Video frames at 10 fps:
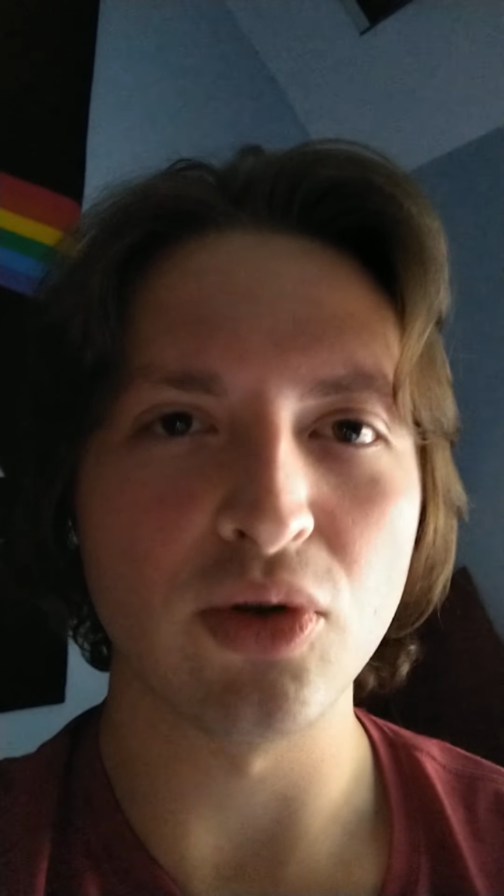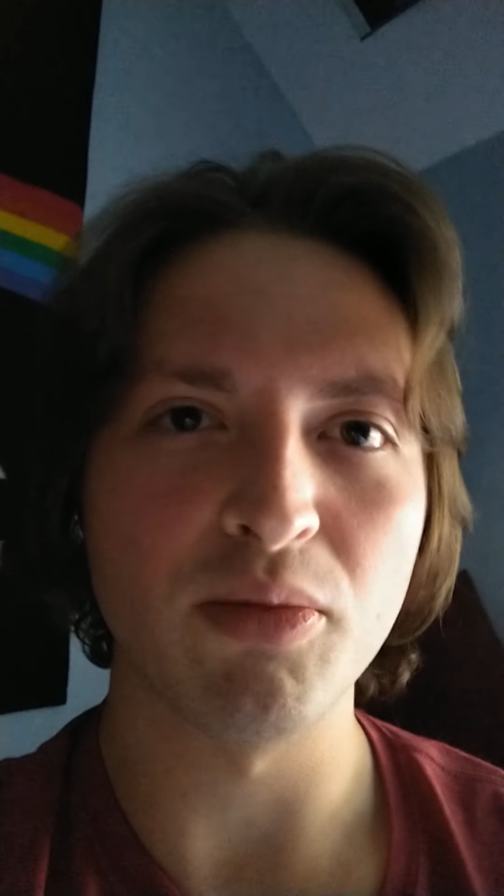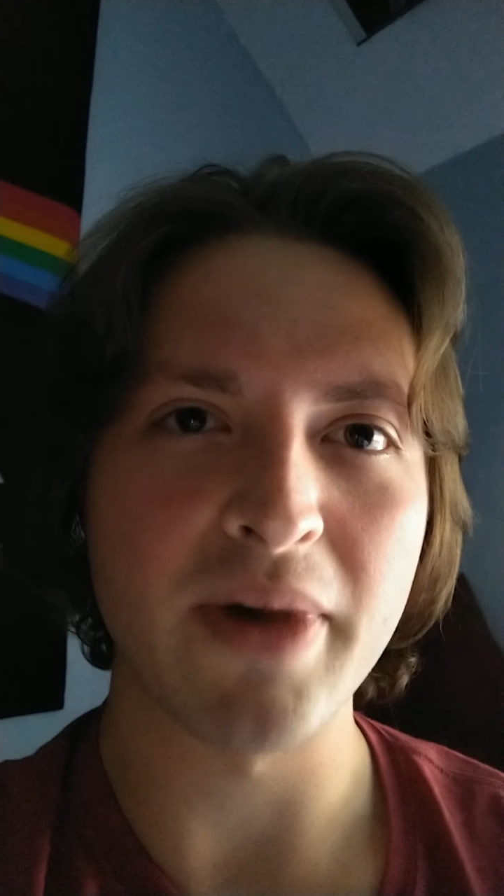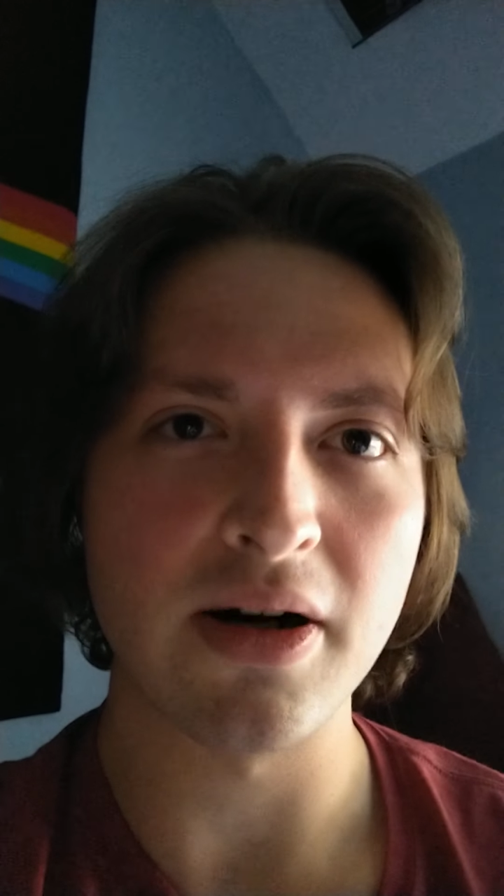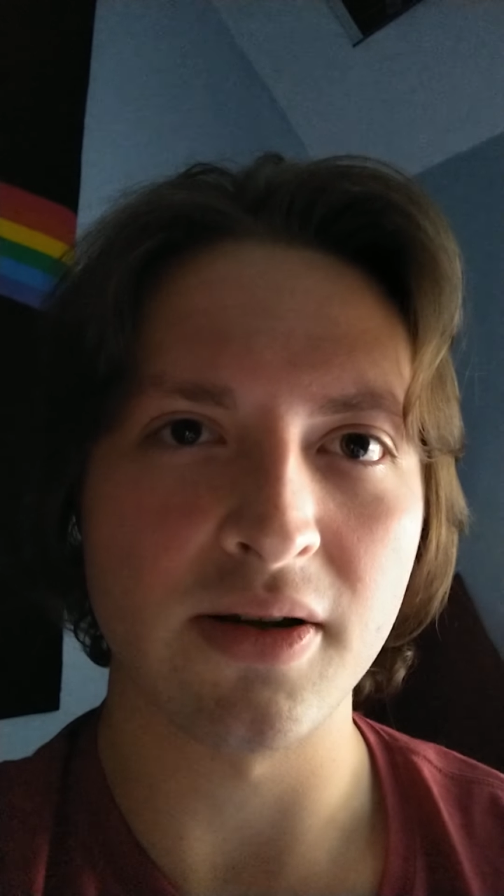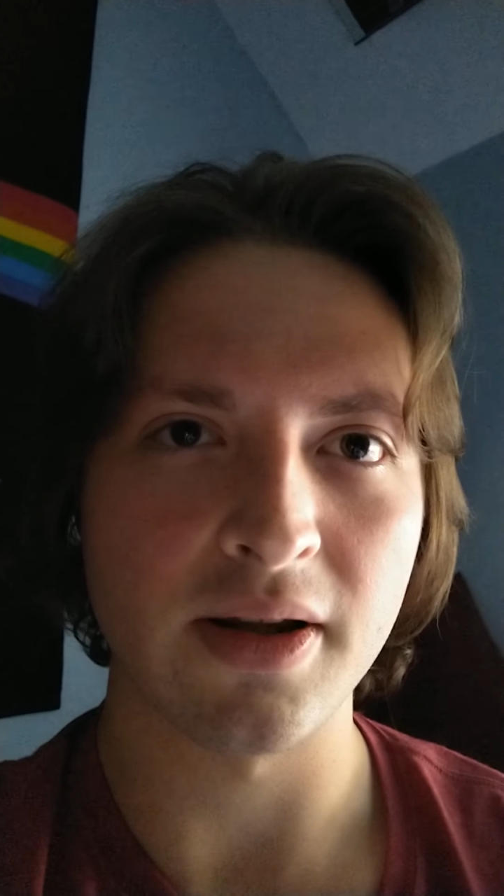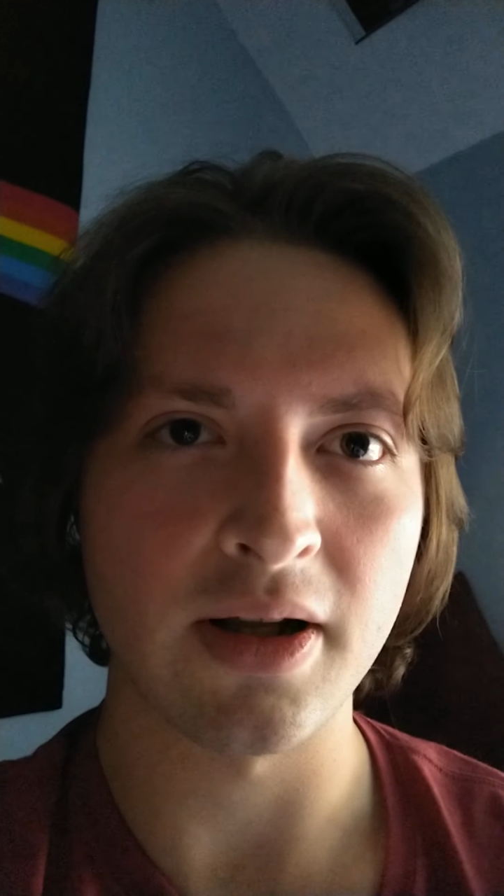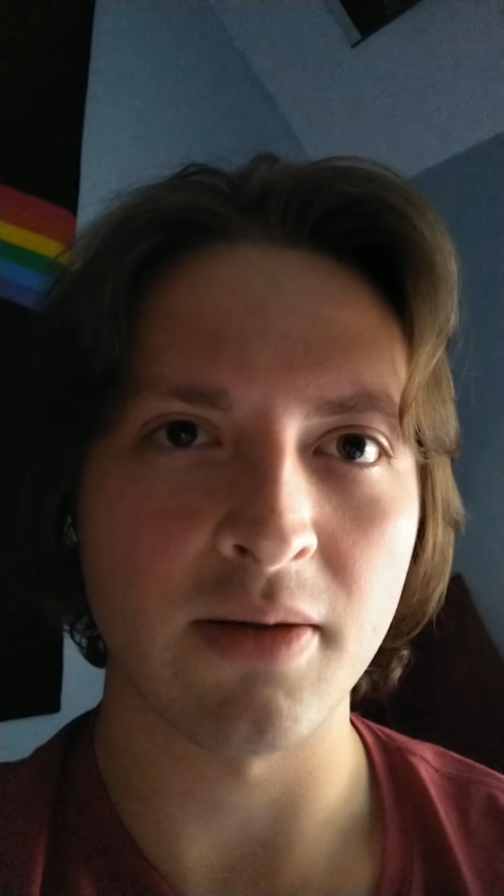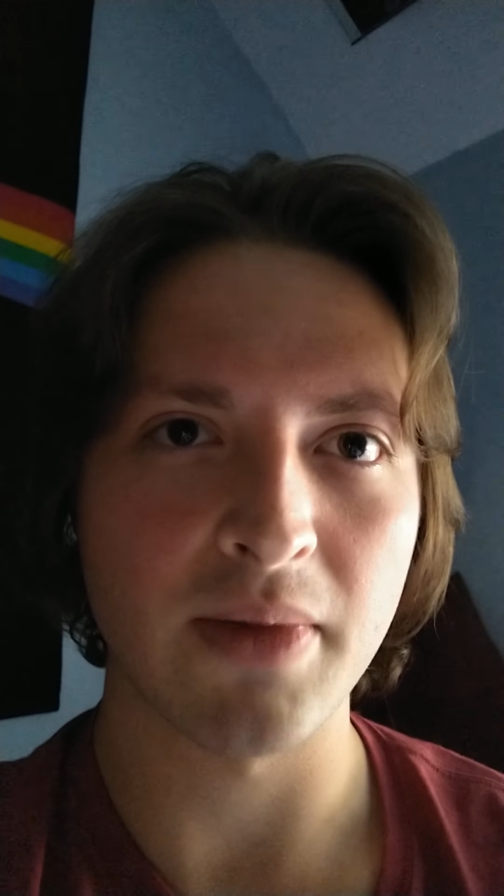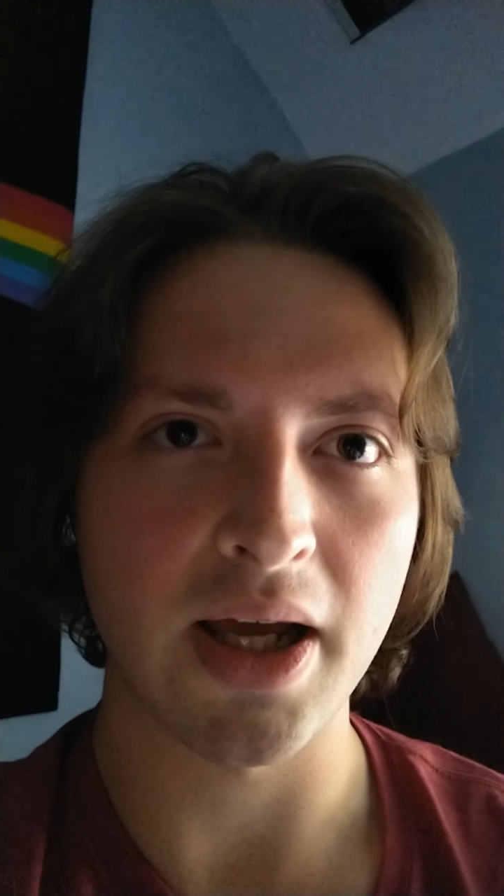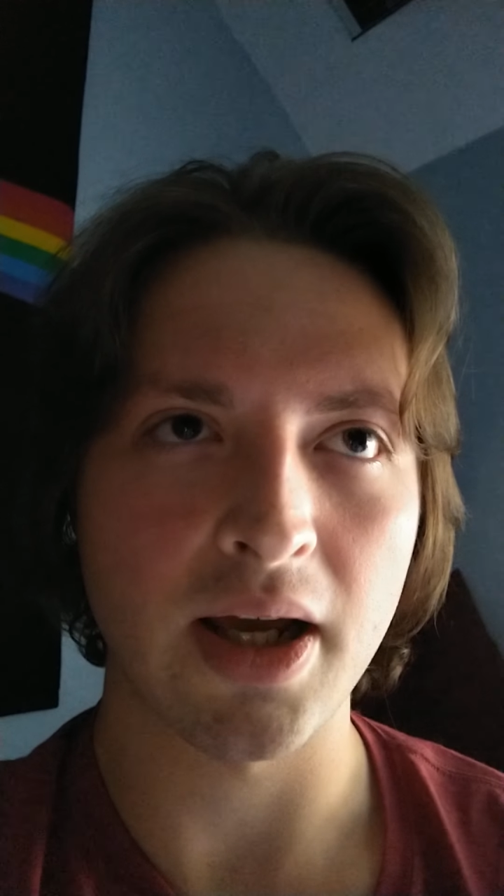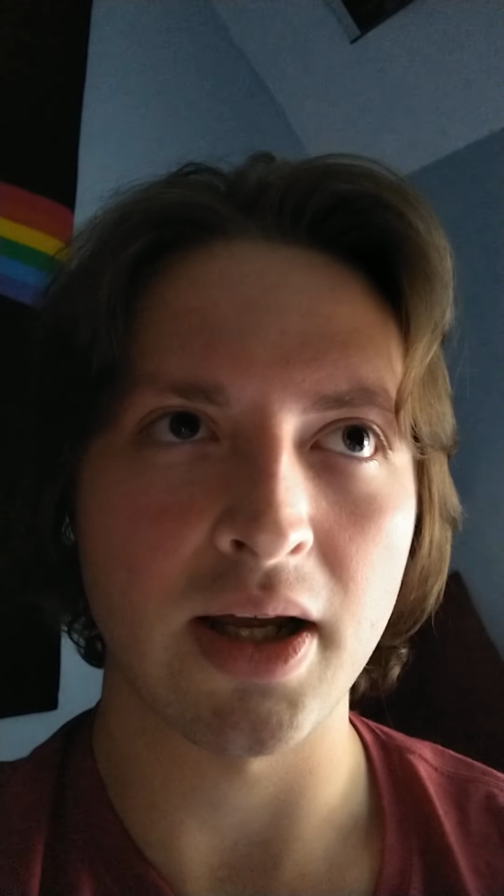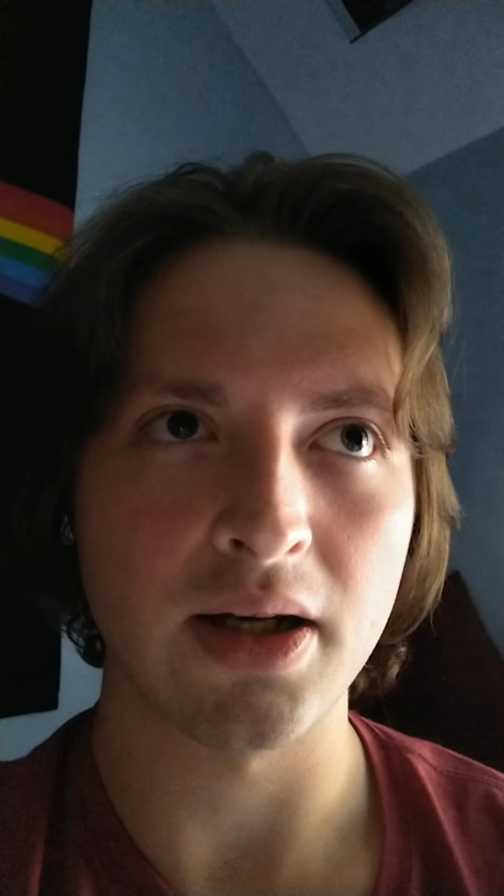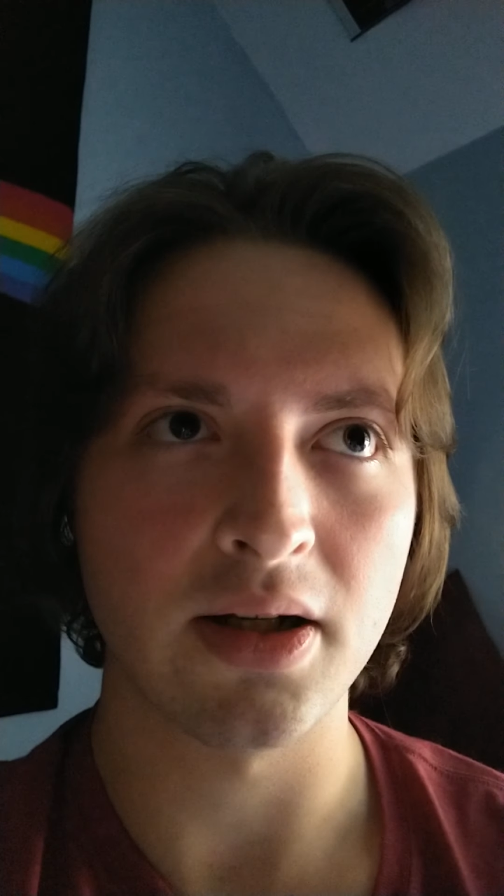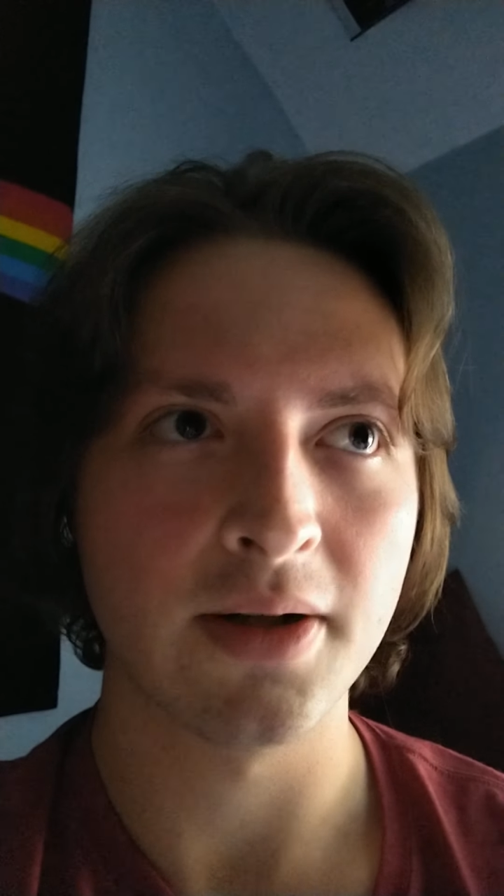doing better than them
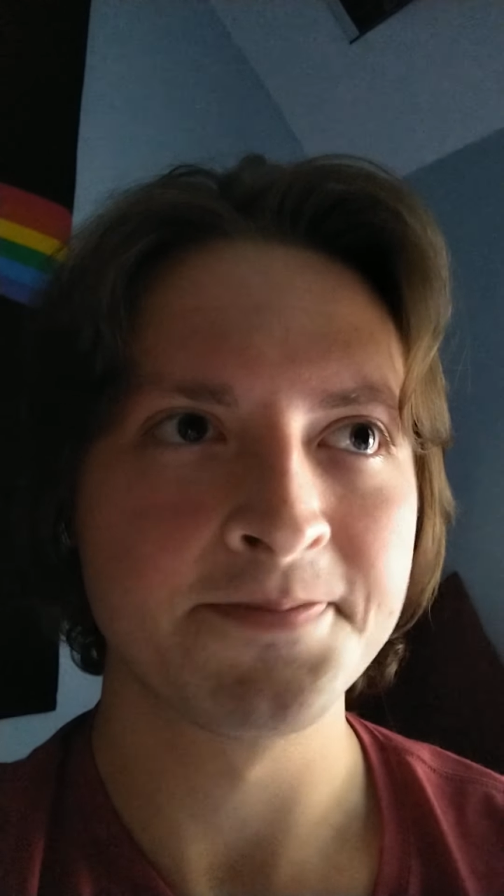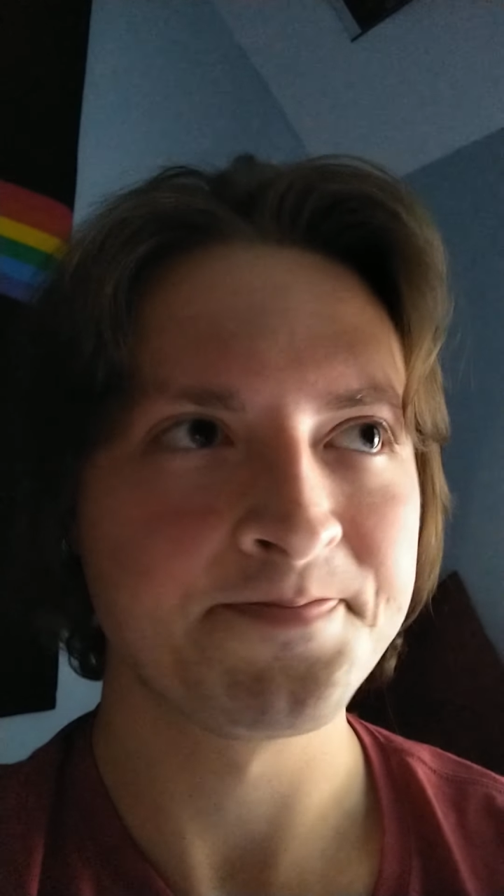and